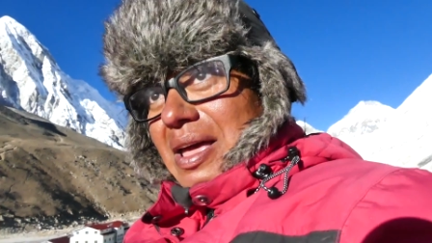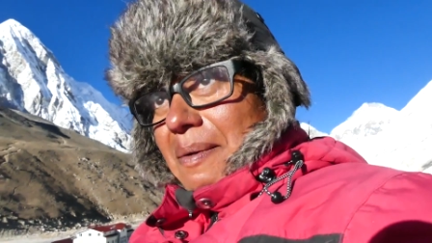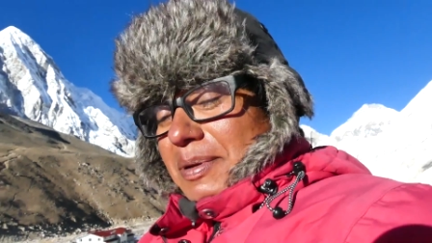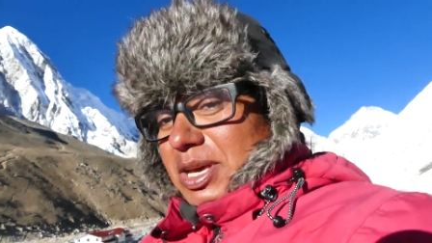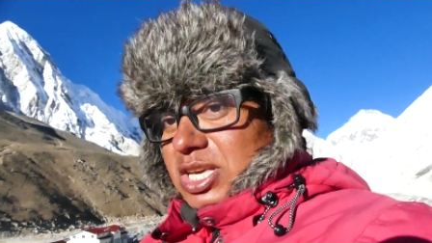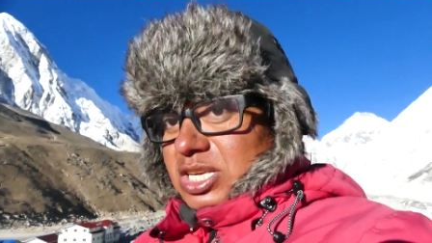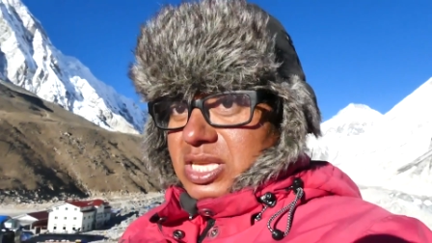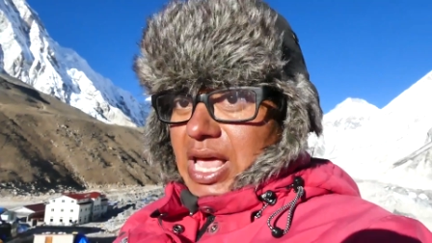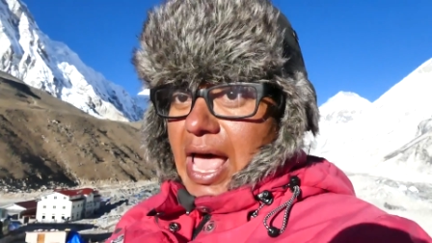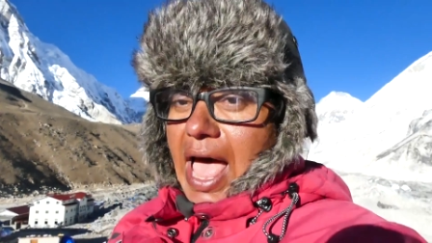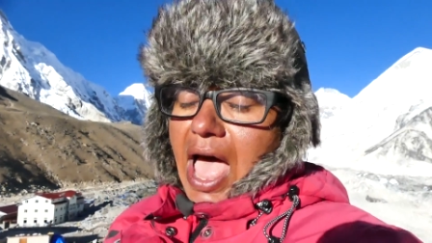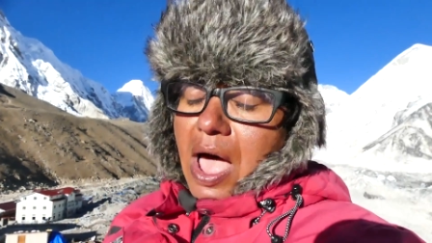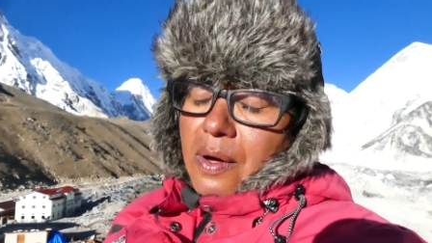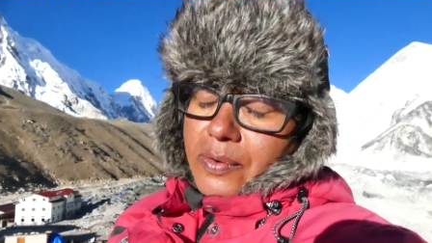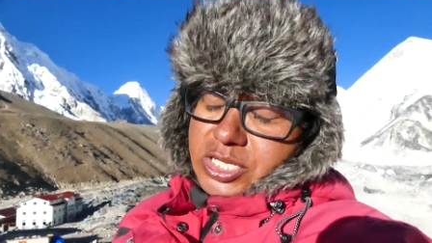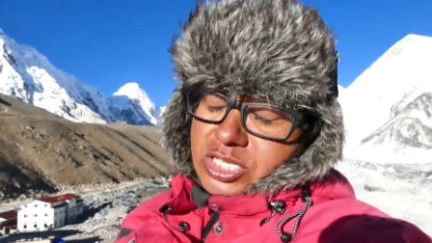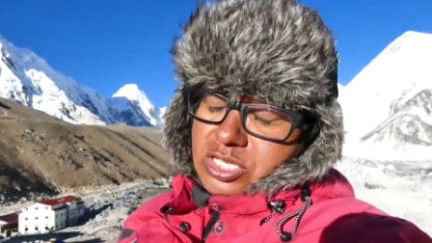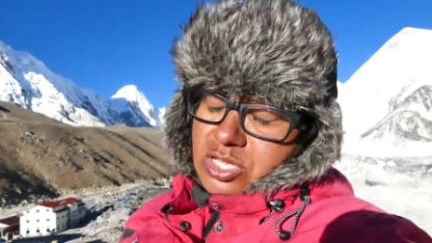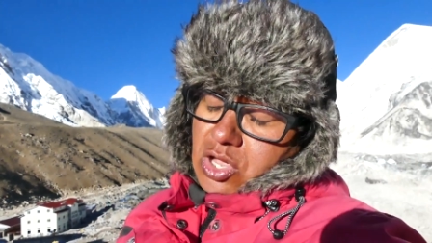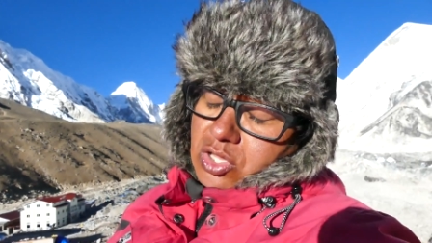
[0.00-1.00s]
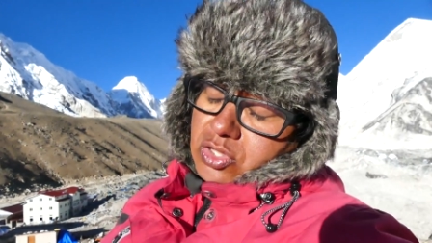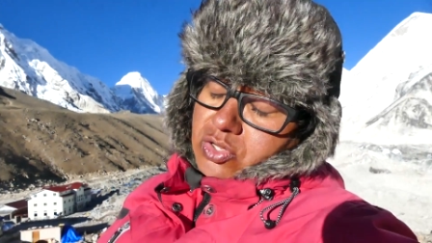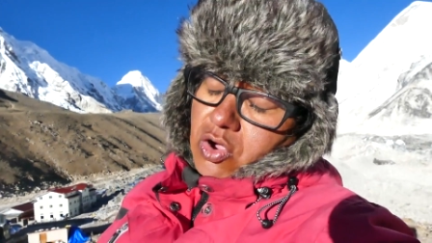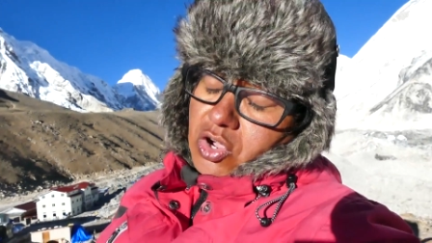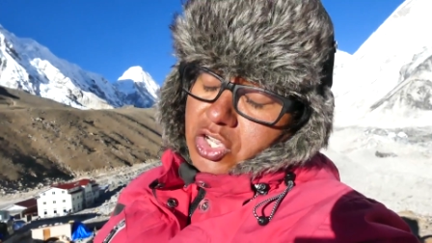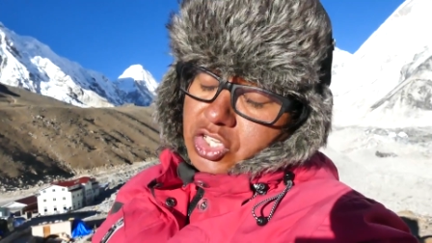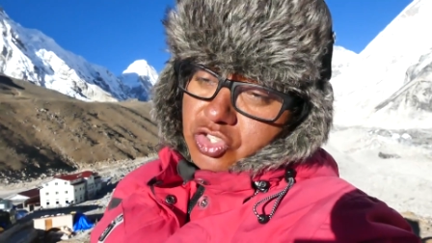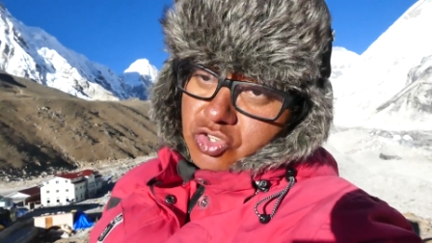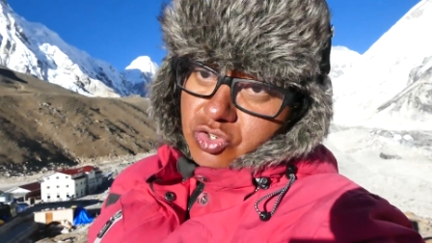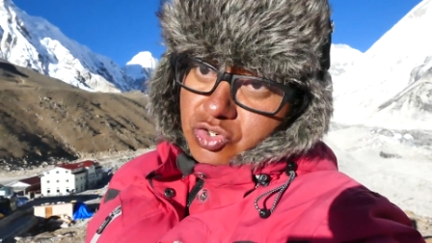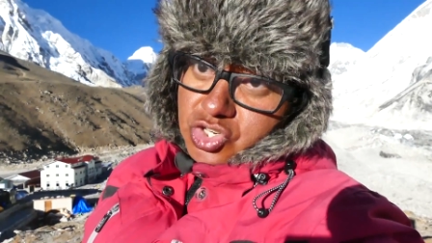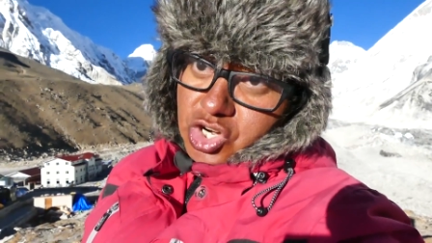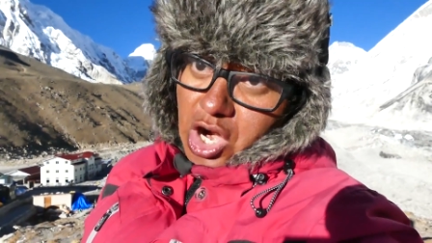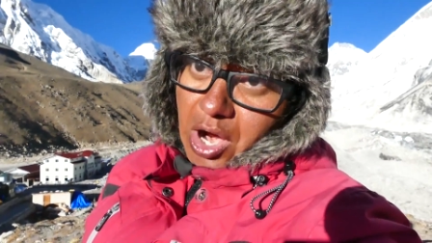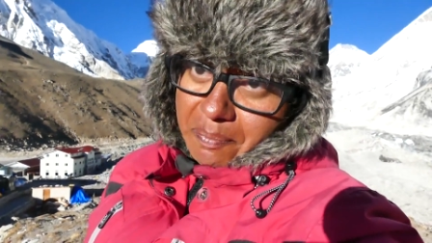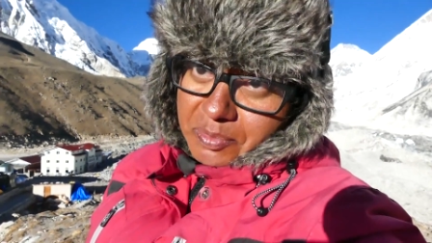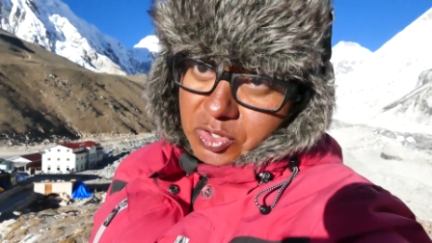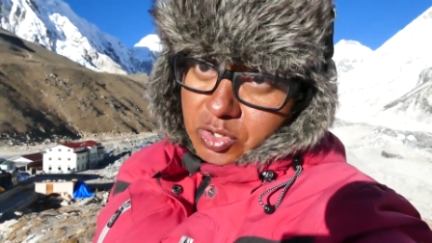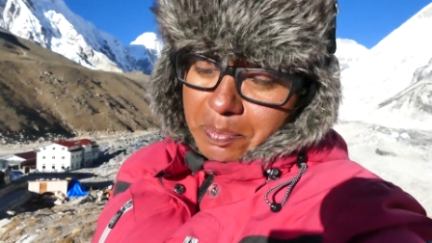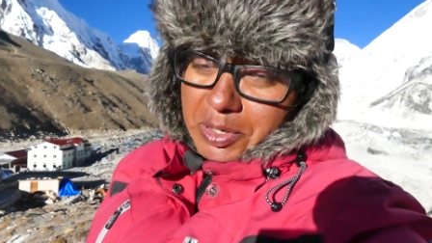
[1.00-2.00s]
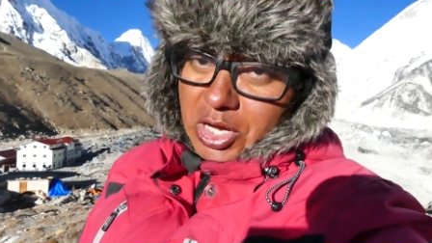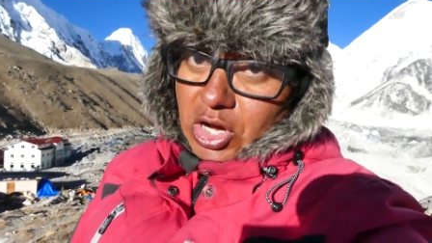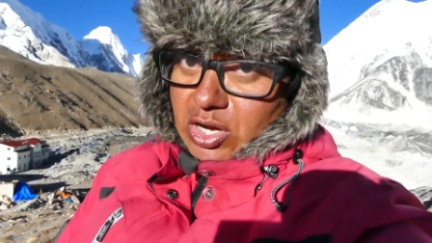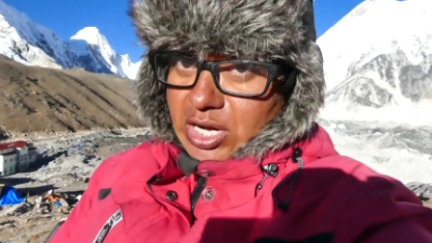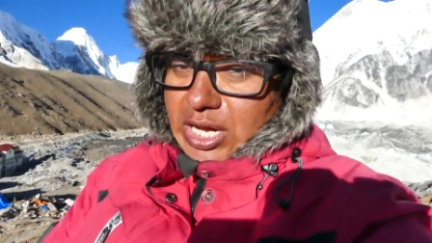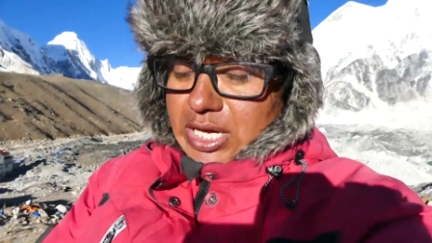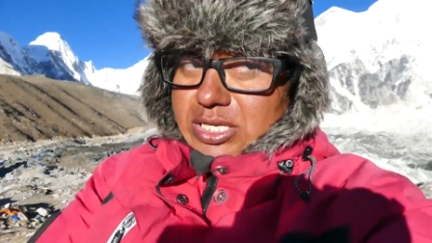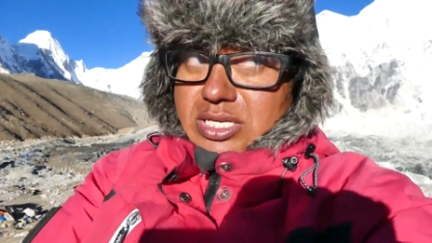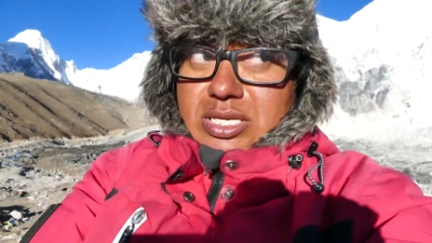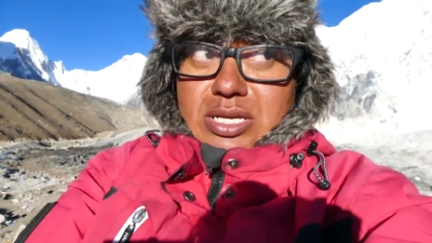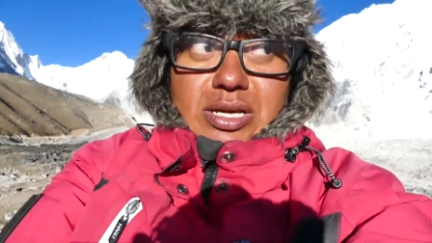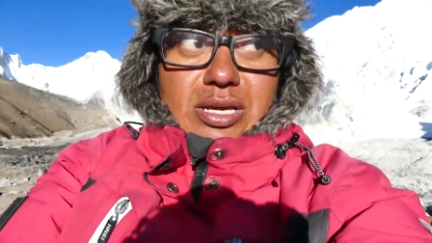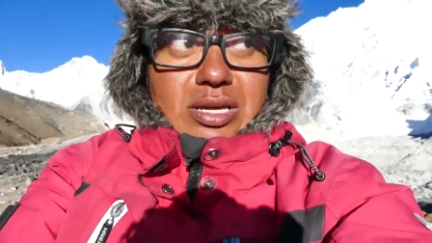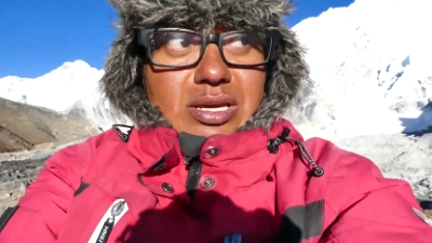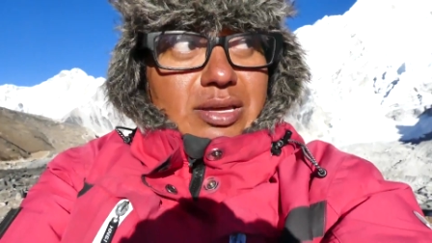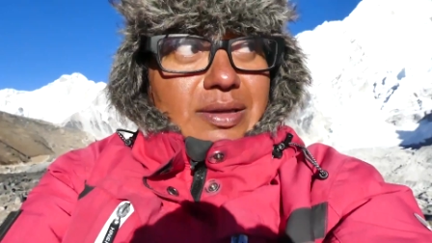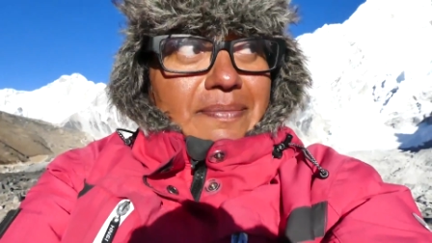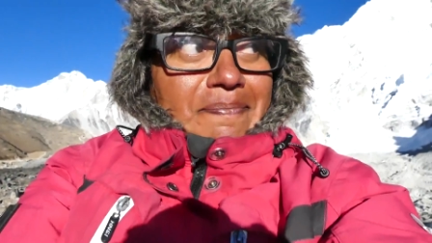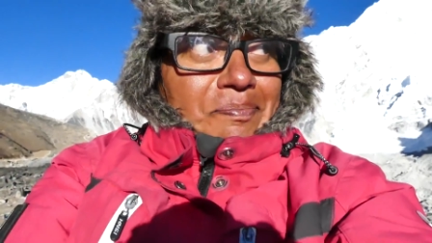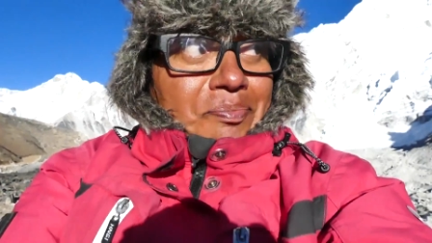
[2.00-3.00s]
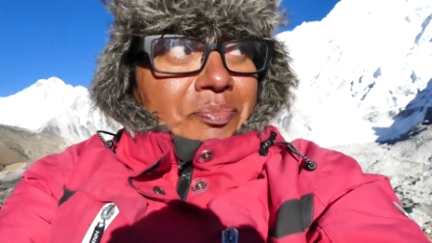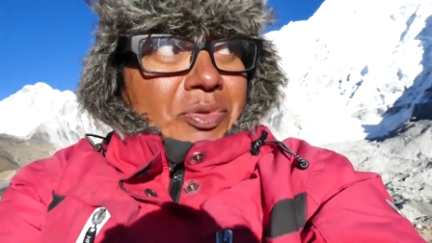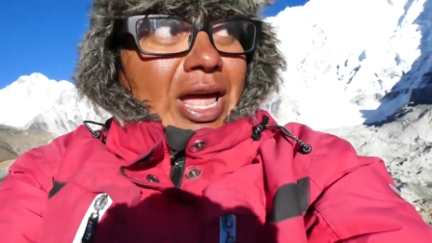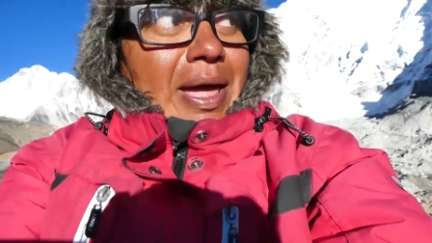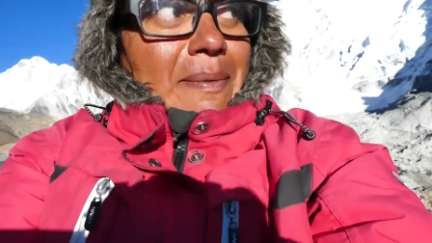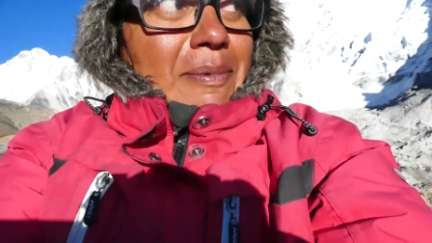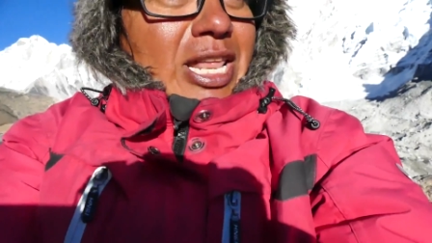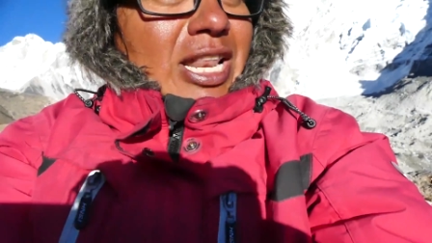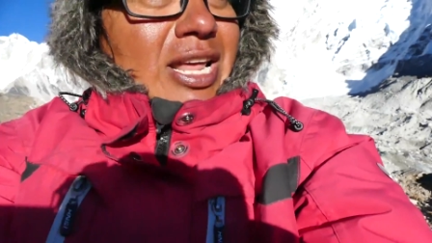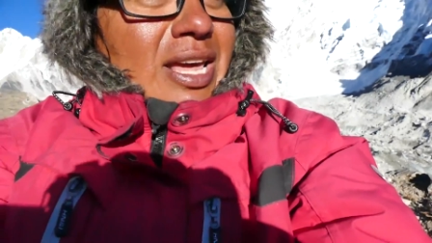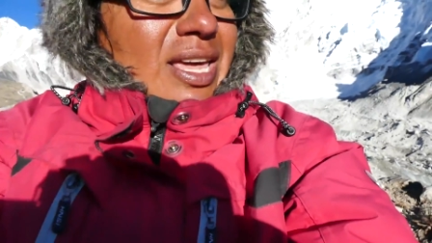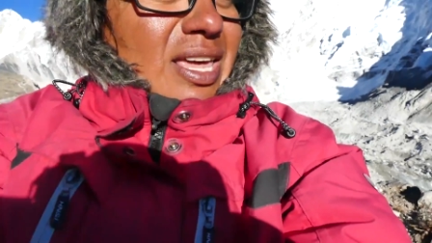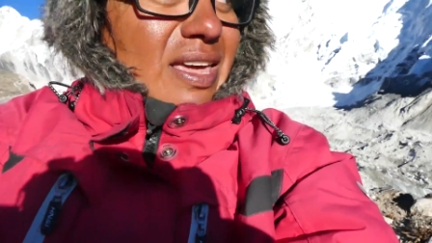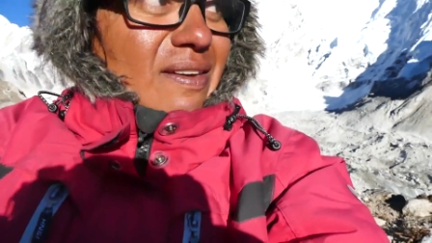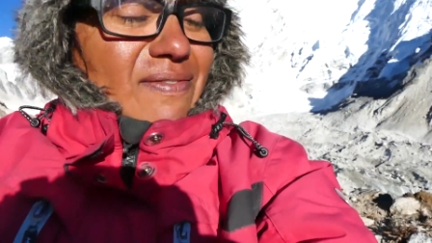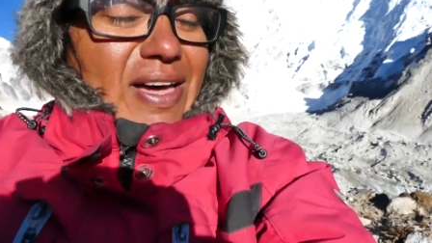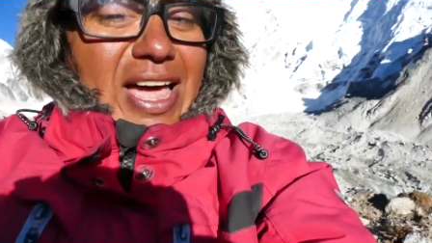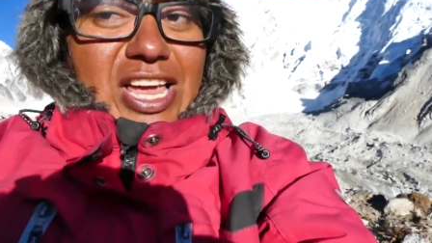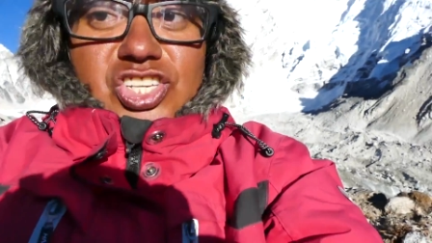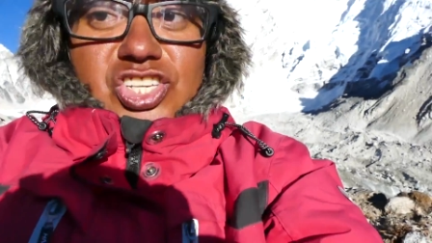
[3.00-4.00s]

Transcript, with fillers: because I was not going to jump to be honest. I mean, if I